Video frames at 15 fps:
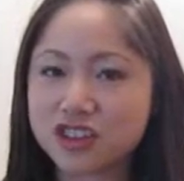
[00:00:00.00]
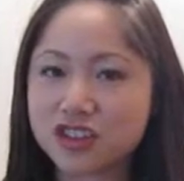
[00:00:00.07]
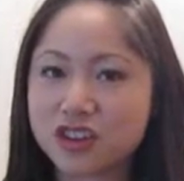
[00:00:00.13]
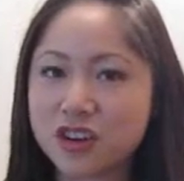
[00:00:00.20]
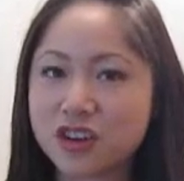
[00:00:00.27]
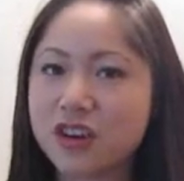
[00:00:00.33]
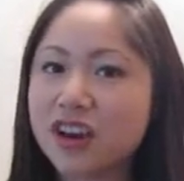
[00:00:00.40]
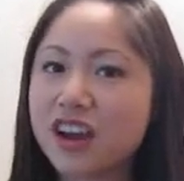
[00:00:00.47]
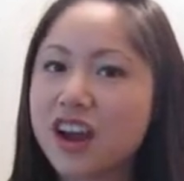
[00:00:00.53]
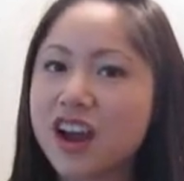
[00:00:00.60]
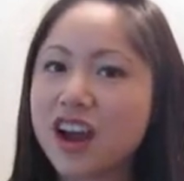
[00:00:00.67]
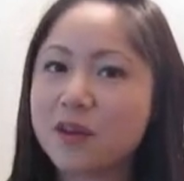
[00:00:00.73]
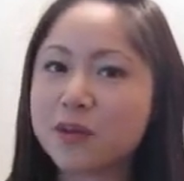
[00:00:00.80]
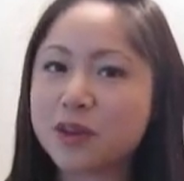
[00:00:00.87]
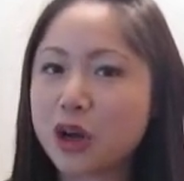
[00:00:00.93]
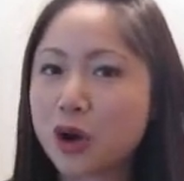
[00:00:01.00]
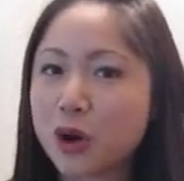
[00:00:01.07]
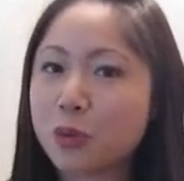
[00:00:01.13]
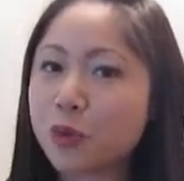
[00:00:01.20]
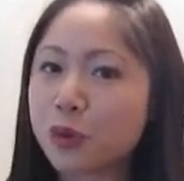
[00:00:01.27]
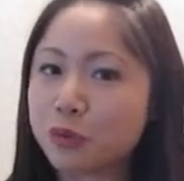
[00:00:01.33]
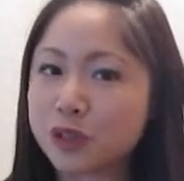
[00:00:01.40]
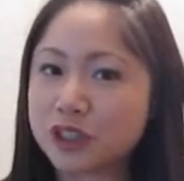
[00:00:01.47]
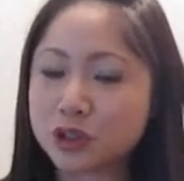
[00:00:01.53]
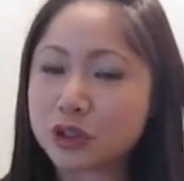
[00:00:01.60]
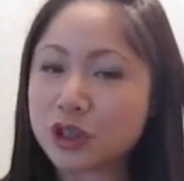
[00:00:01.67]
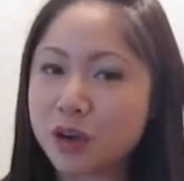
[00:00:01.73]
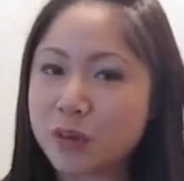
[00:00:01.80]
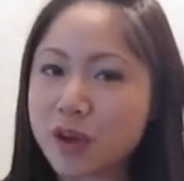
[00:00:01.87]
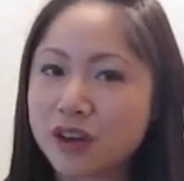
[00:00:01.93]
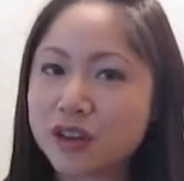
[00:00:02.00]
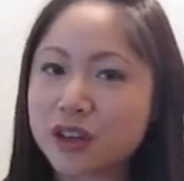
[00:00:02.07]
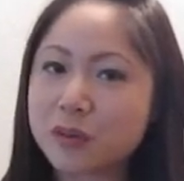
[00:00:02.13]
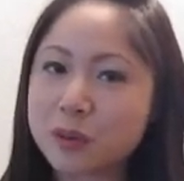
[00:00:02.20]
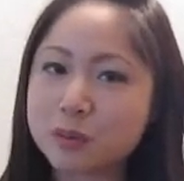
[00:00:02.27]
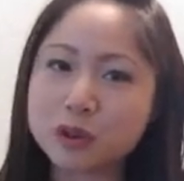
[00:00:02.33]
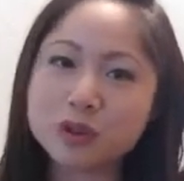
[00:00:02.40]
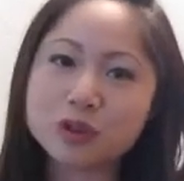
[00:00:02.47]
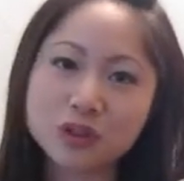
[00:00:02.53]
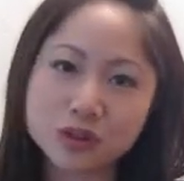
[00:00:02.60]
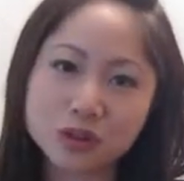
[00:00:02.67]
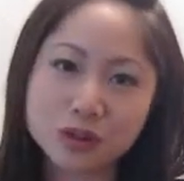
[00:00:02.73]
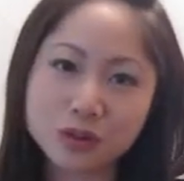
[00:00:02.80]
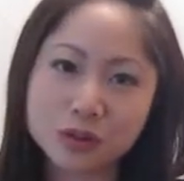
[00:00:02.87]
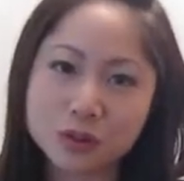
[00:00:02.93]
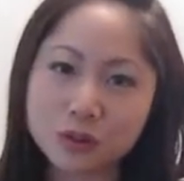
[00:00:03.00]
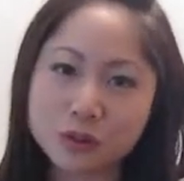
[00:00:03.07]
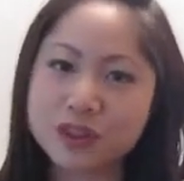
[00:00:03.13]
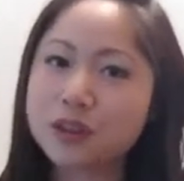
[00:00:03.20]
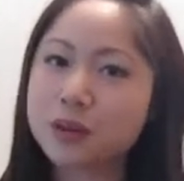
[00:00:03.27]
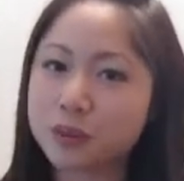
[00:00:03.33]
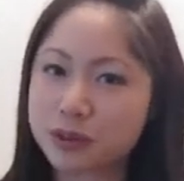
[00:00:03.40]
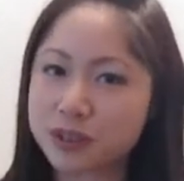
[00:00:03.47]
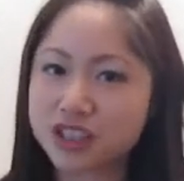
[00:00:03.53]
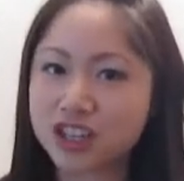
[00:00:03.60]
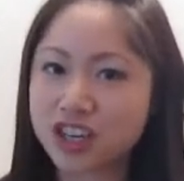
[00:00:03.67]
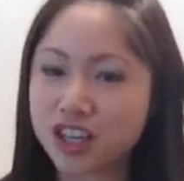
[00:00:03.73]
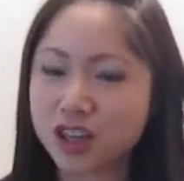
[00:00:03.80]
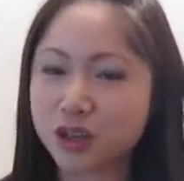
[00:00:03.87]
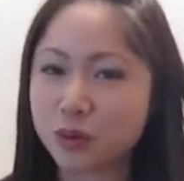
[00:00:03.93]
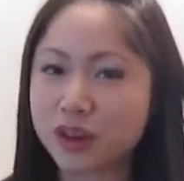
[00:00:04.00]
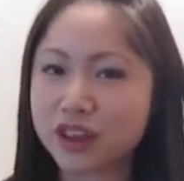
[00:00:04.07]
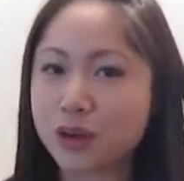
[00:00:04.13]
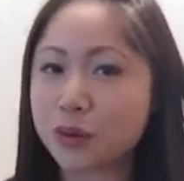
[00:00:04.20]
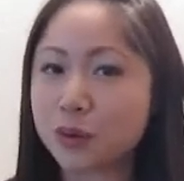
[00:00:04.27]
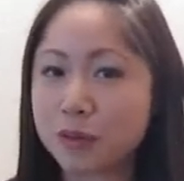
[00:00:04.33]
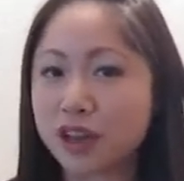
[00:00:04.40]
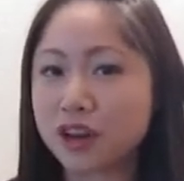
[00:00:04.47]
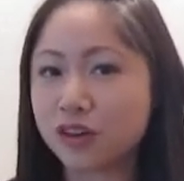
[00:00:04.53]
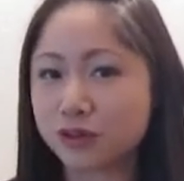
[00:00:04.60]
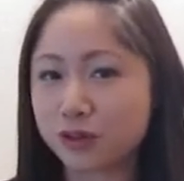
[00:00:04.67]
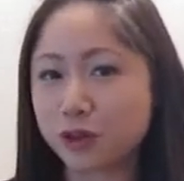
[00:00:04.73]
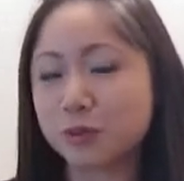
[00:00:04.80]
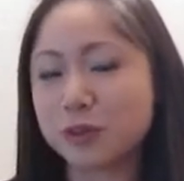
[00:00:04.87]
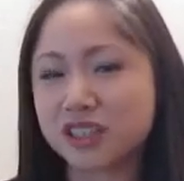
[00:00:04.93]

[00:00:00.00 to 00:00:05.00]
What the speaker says: So I hope when we do come out that people do really appreciate the way that we make our food,